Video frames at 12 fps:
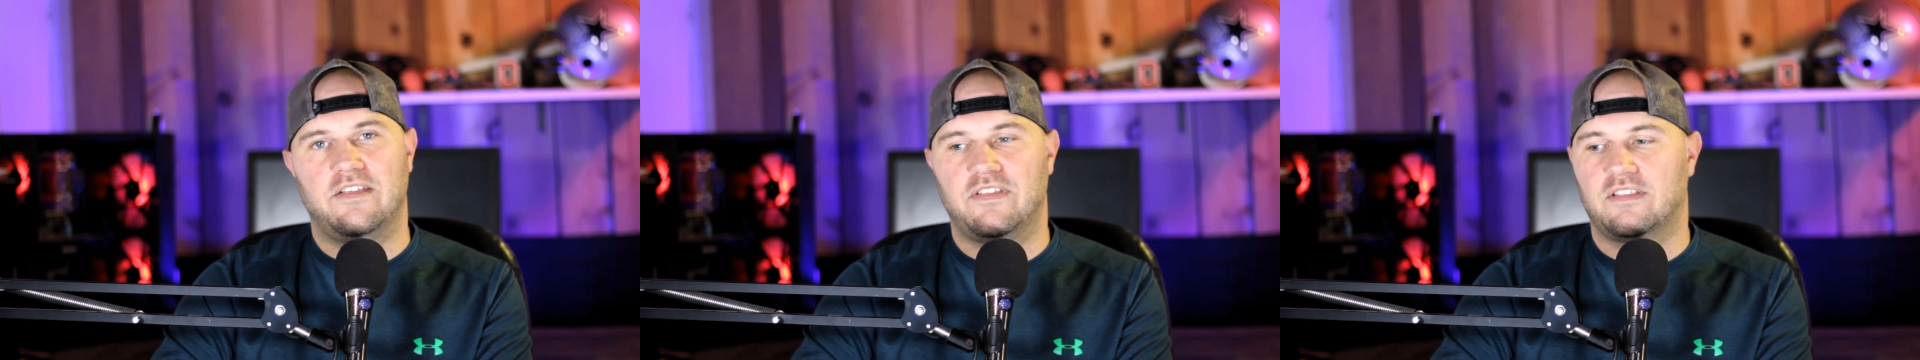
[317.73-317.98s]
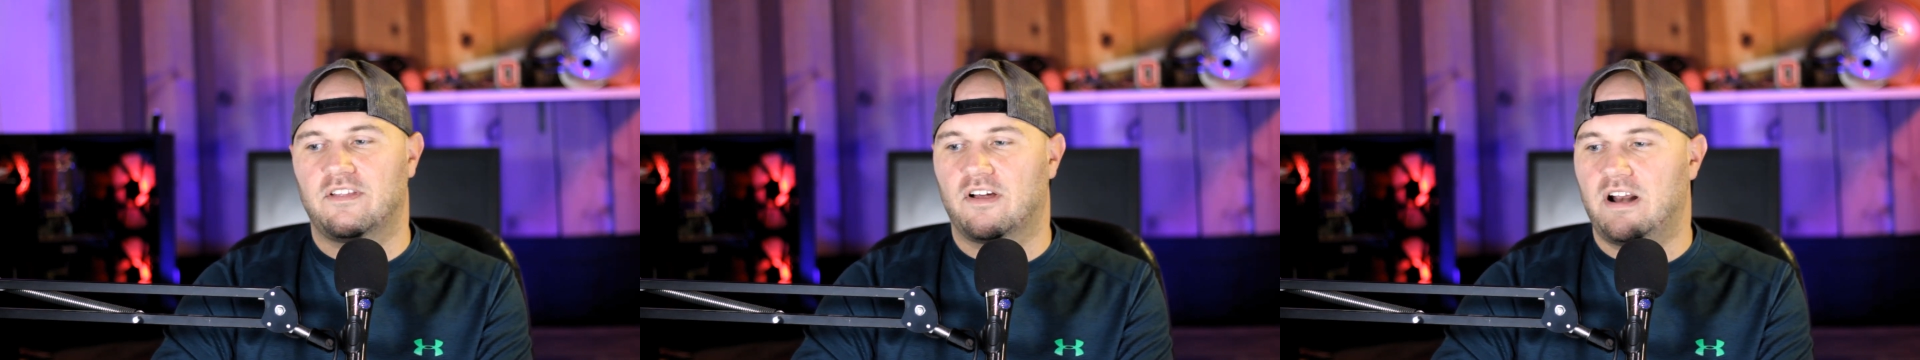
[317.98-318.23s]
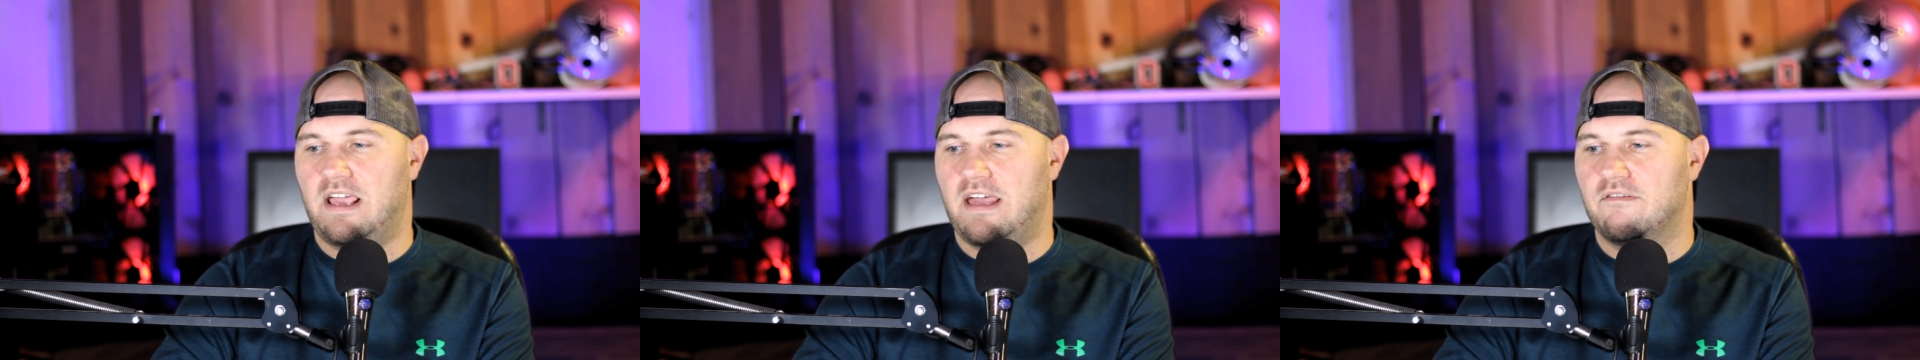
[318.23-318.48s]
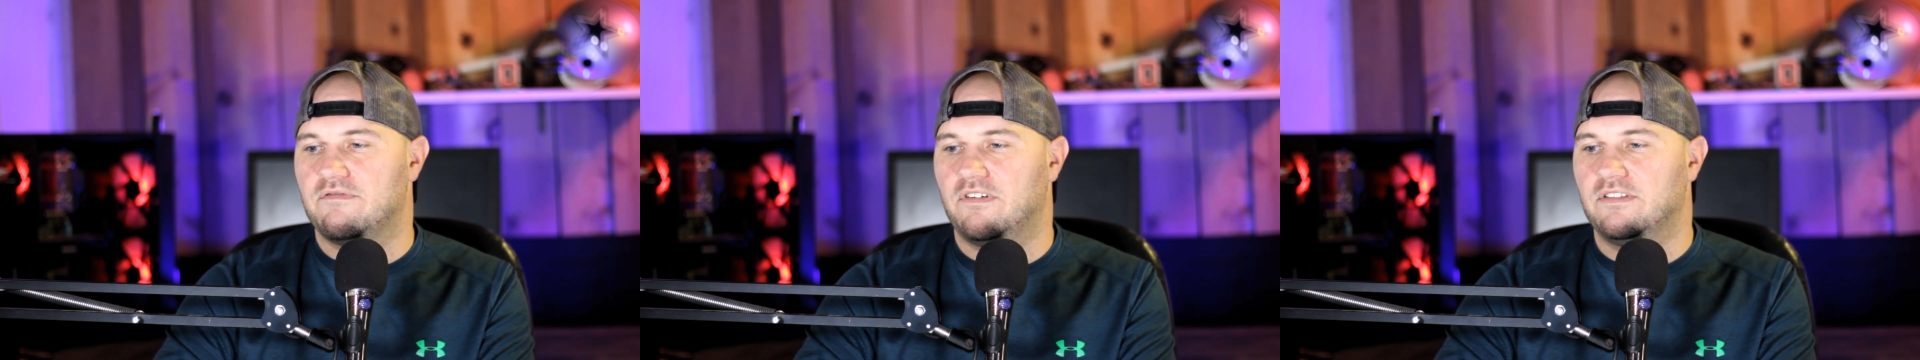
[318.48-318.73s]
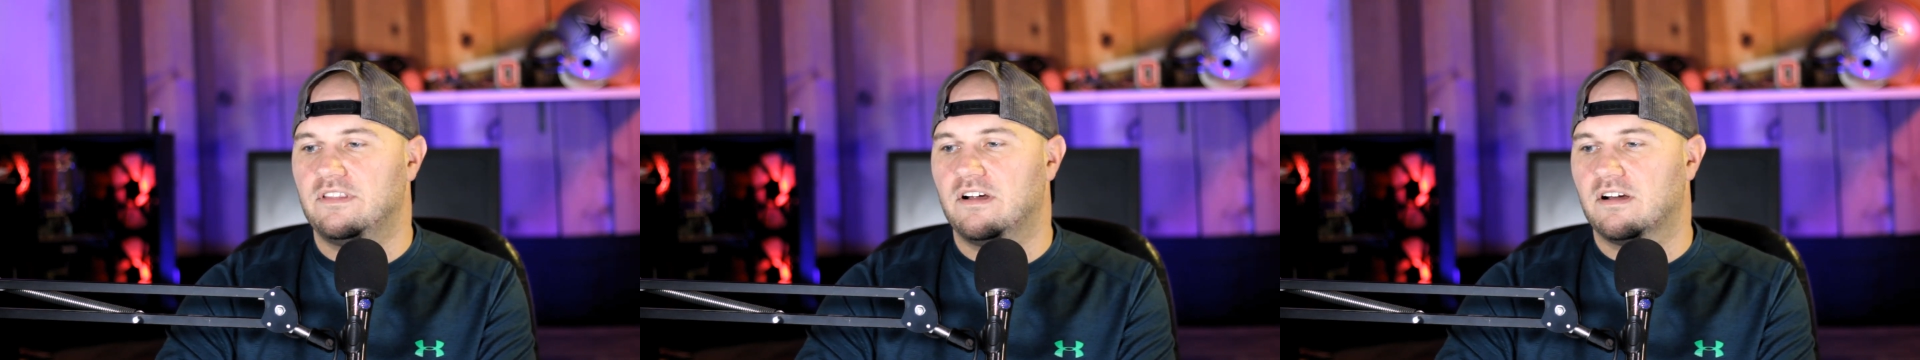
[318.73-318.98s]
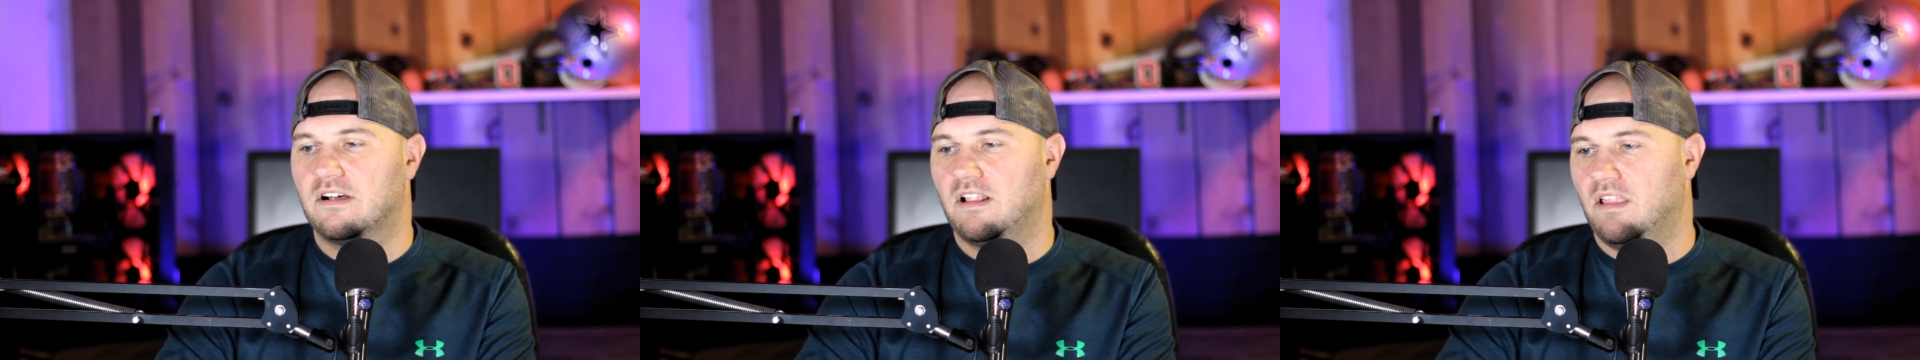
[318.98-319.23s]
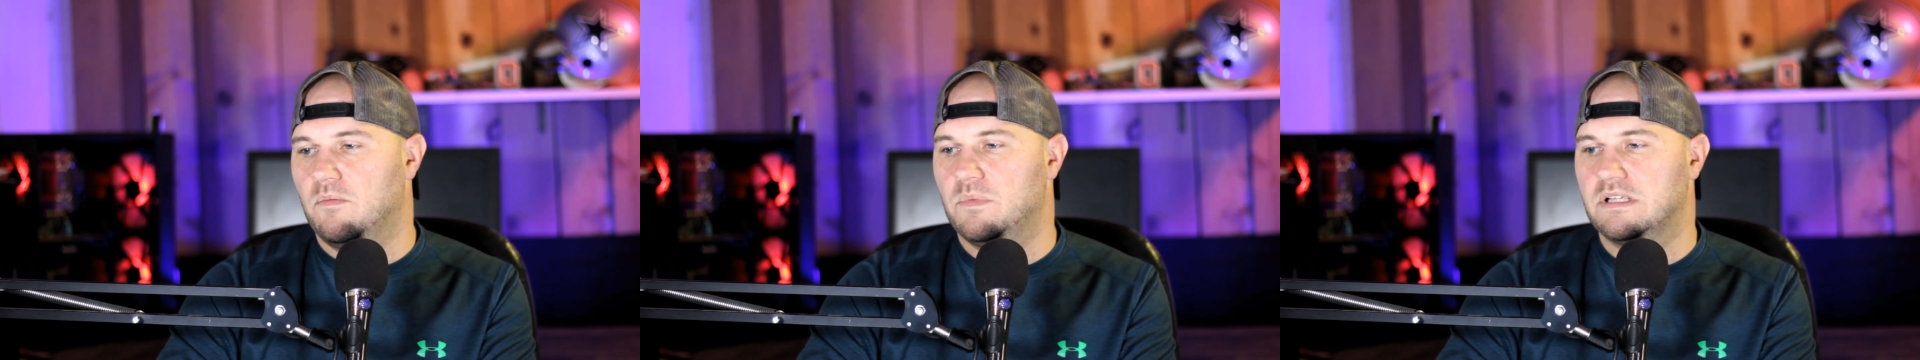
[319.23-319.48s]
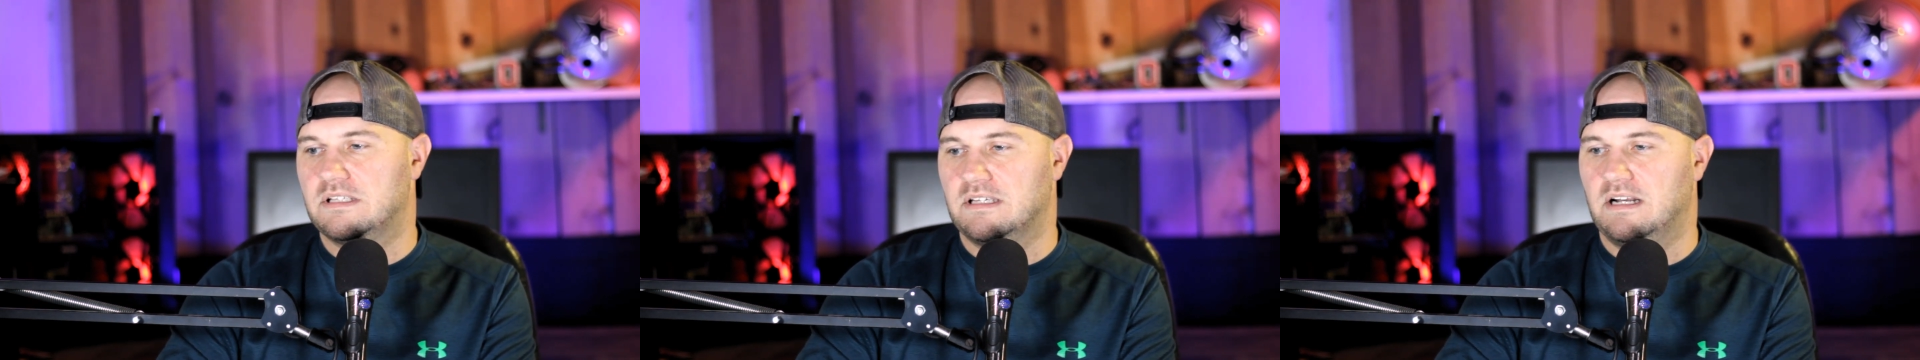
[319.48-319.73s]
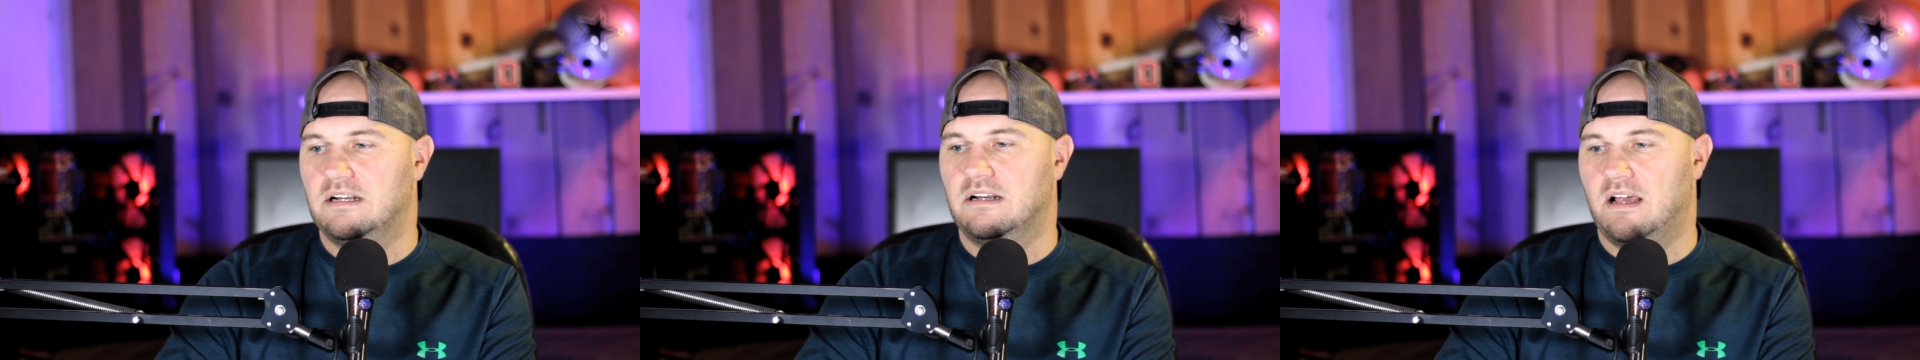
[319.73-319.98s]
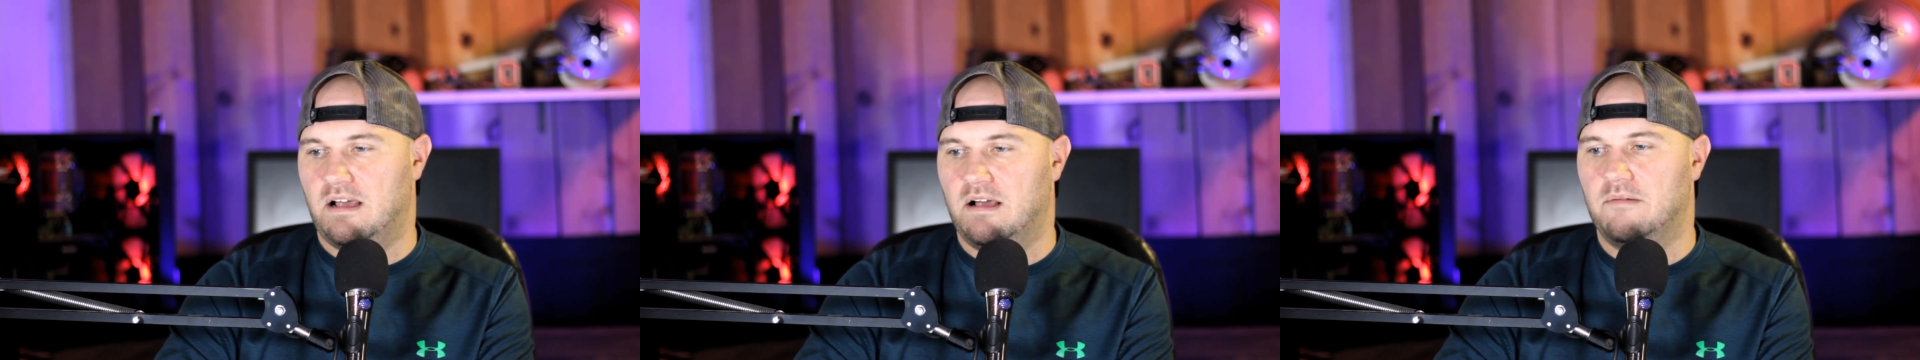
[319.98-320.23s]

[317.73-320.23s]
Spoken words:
I think they're going to have fun there in Columbus, and